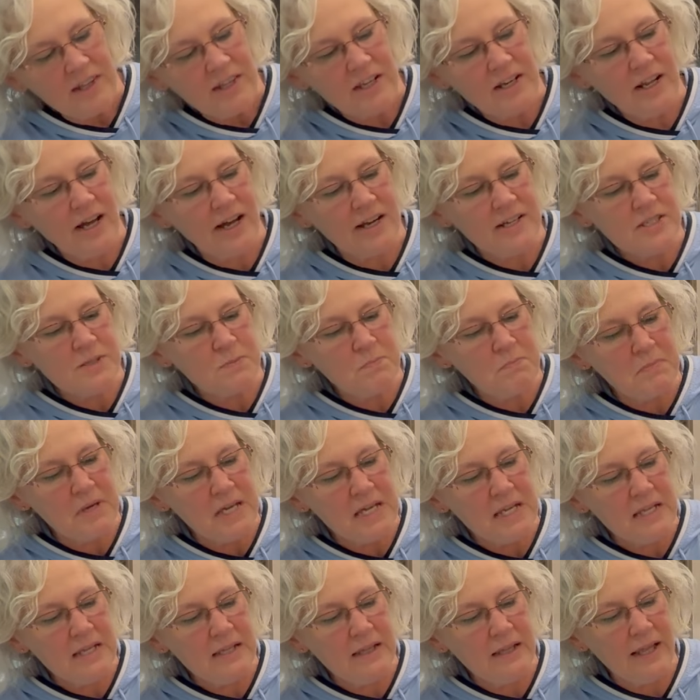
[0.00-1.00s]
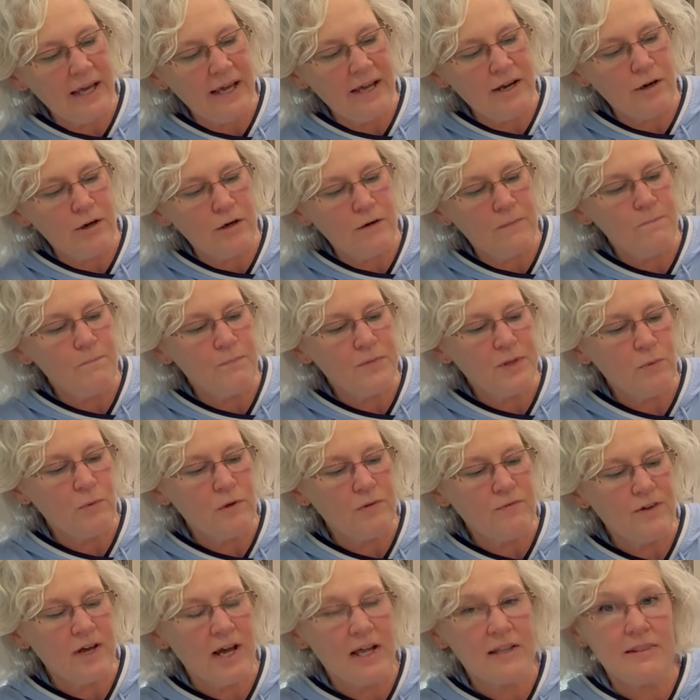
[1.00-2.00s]
Nice meaty layer. Then
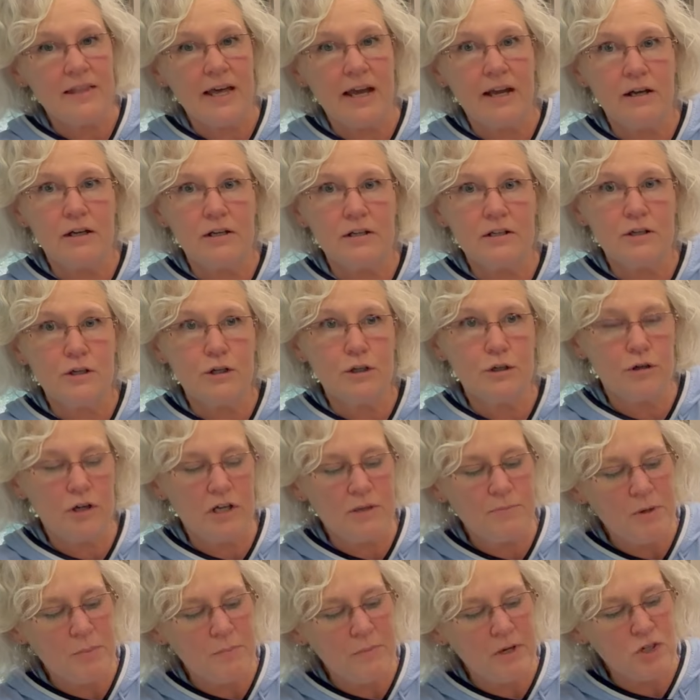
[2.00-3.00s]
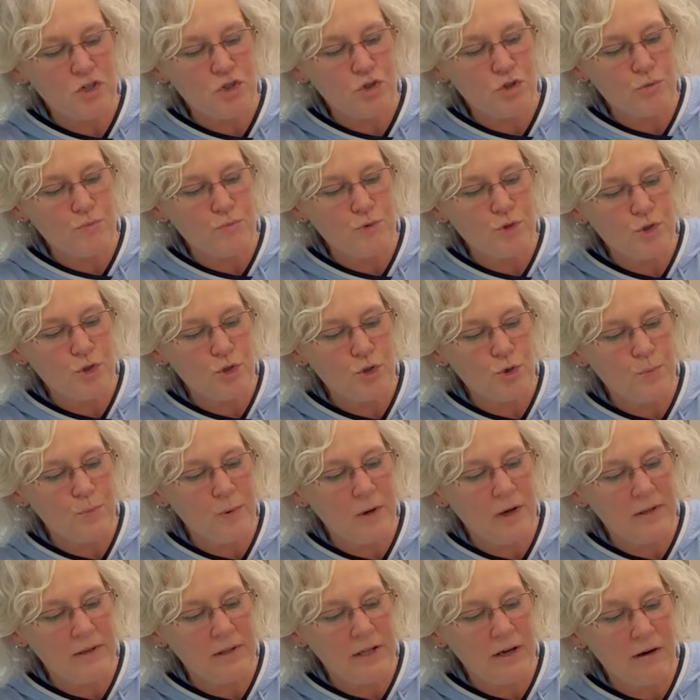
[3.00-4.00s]
we've got that cream of mushroom soup
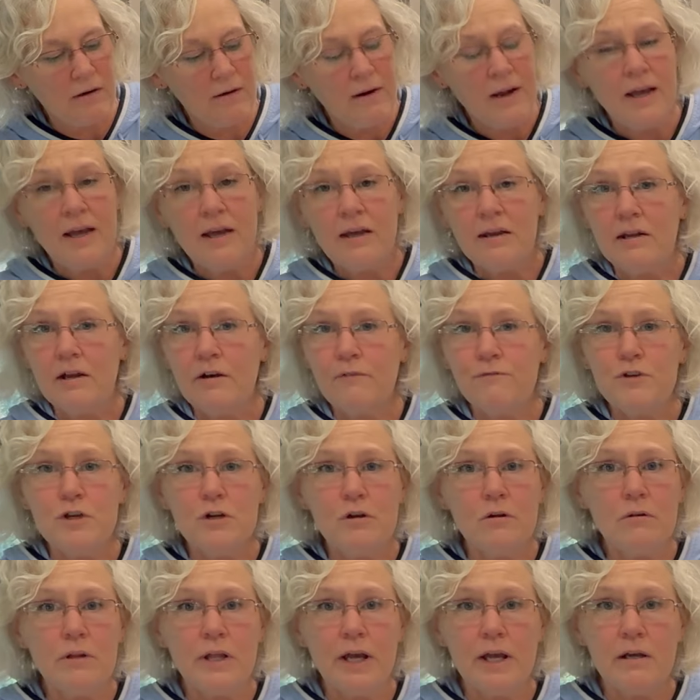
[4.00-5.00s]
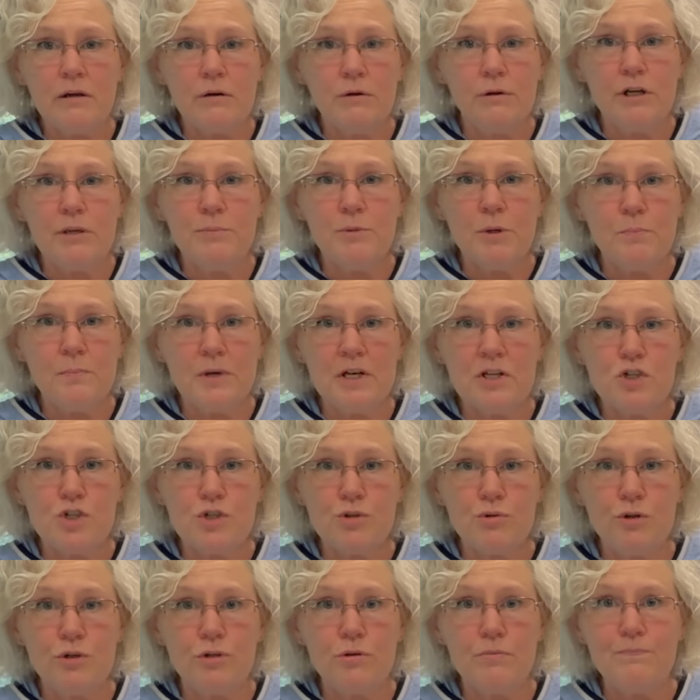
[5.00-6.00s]
on there. Now, if you don't like cream of
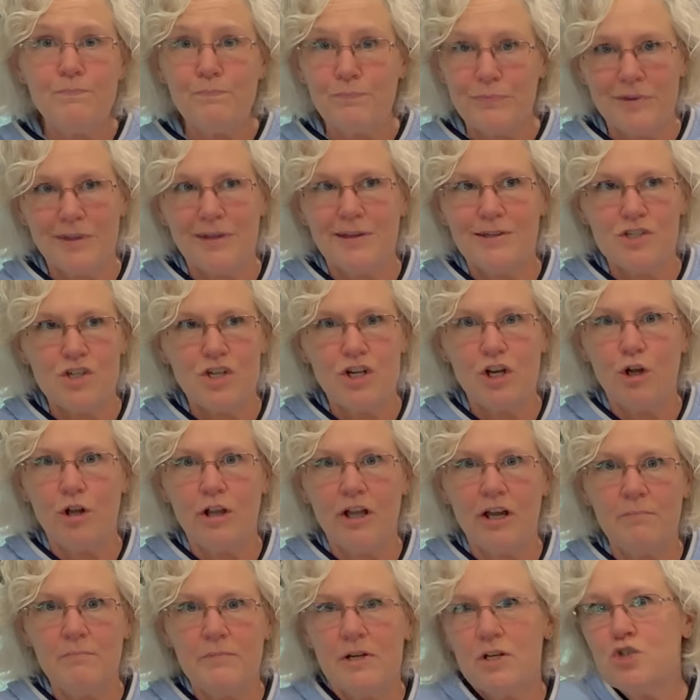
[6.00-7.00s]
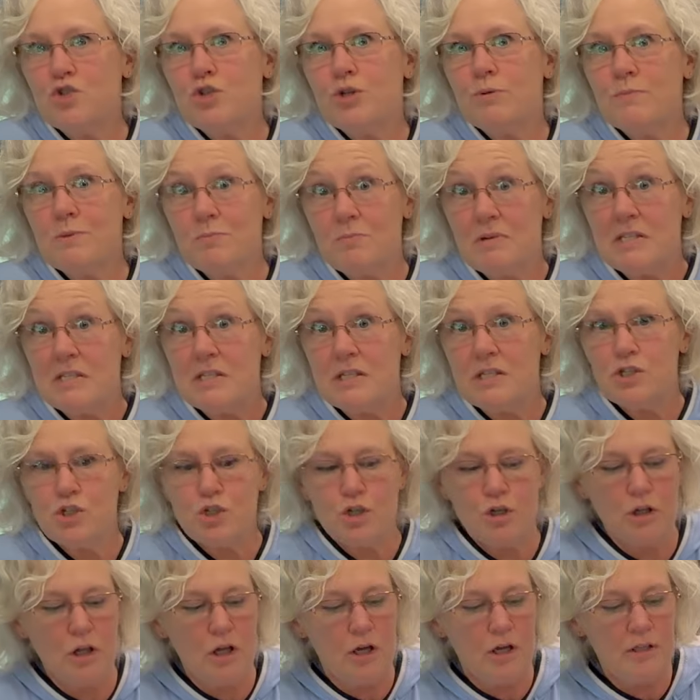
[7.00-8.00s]
mushroom, because you don't like mushrooms, my
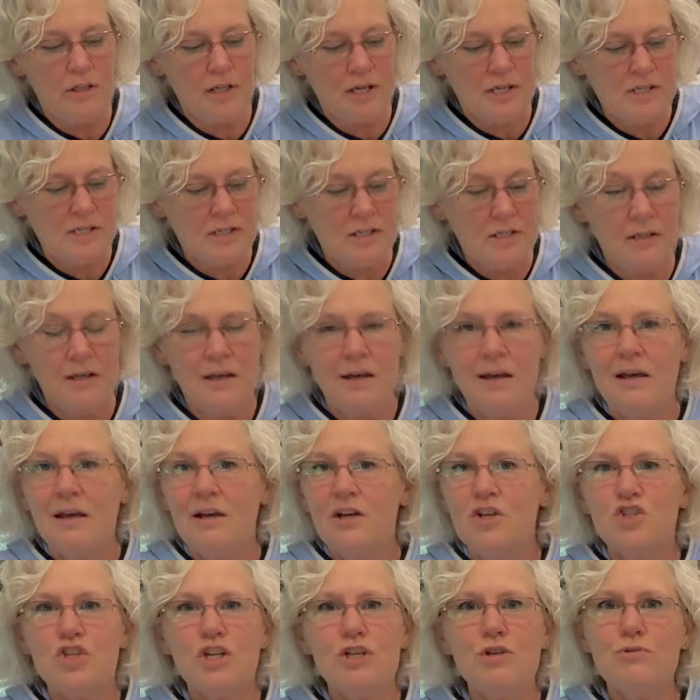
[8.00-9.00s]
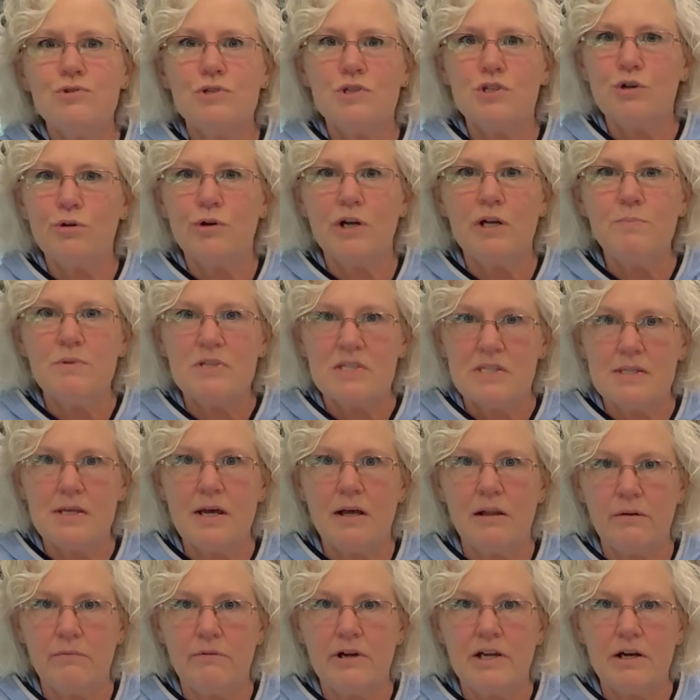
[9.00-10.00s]
sister-in-law doesn't, she uses cream of
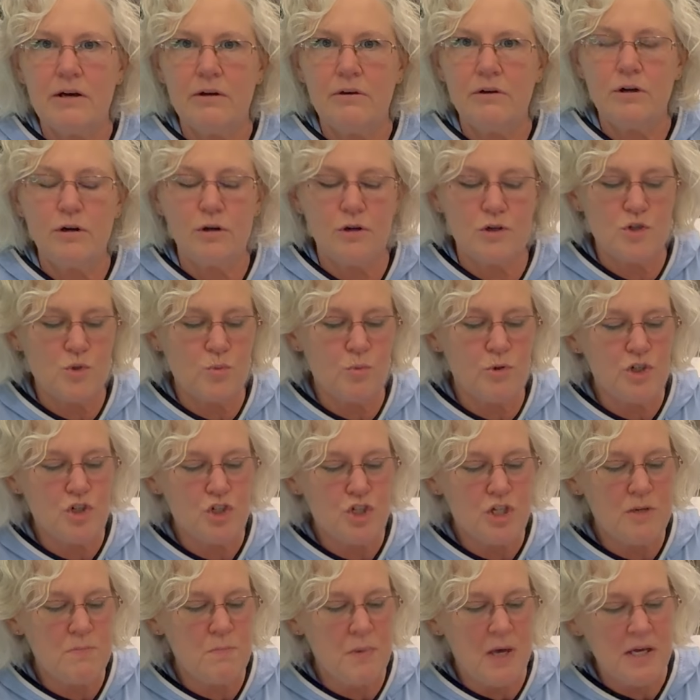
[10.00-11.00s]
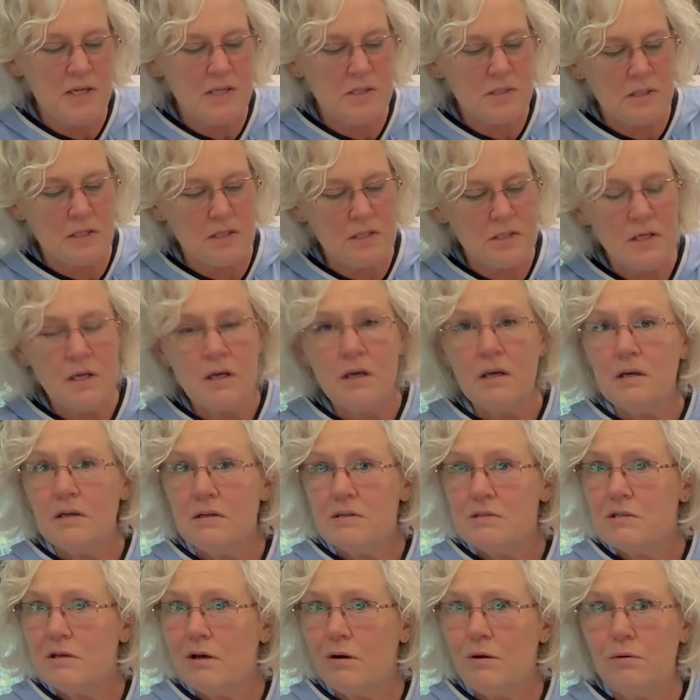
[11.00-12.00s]
celery on hers when she makes it.
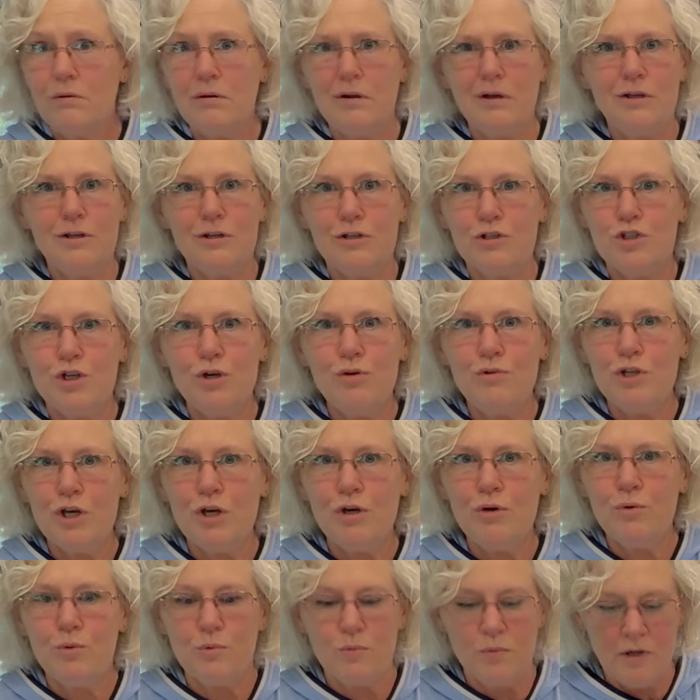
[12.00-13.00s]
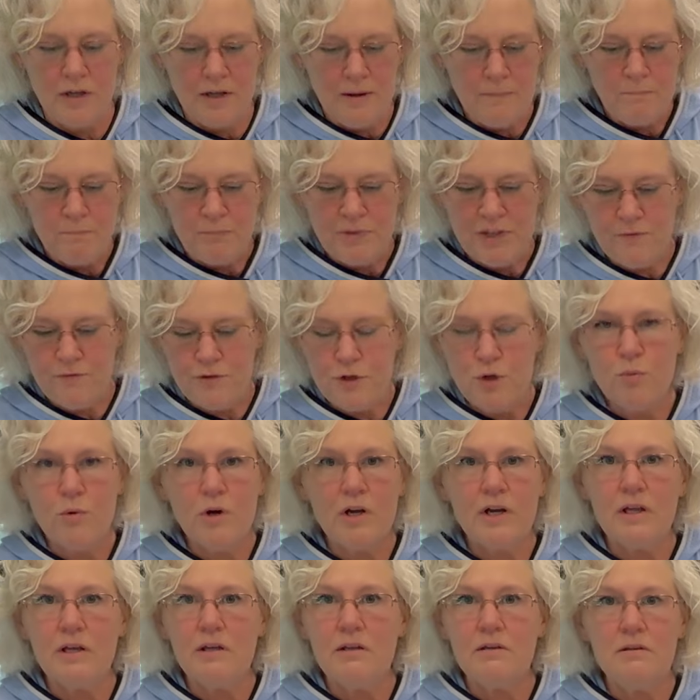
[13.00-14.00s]
So do you. If
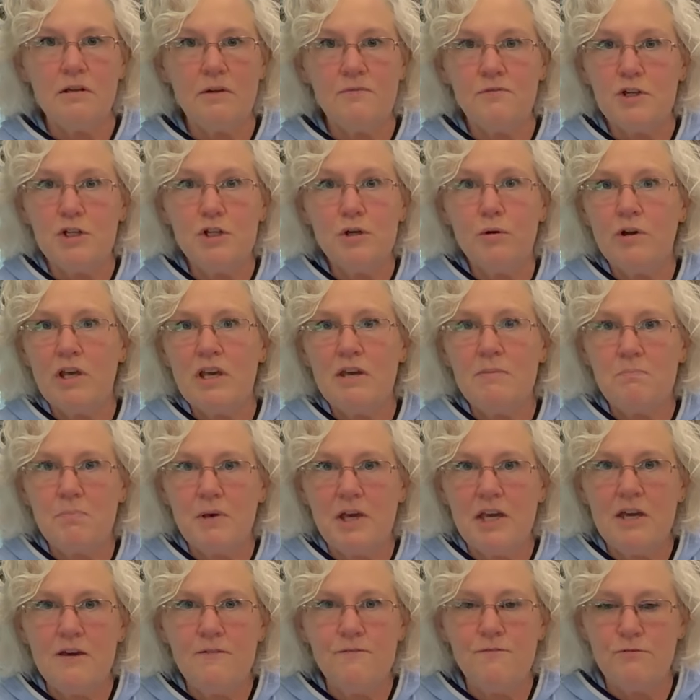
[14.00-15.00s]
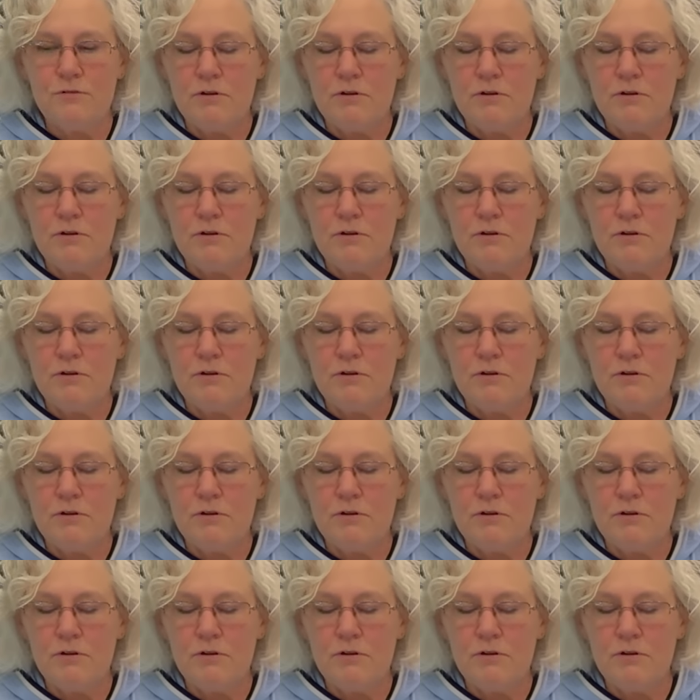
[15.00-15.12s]
you don't eat beef,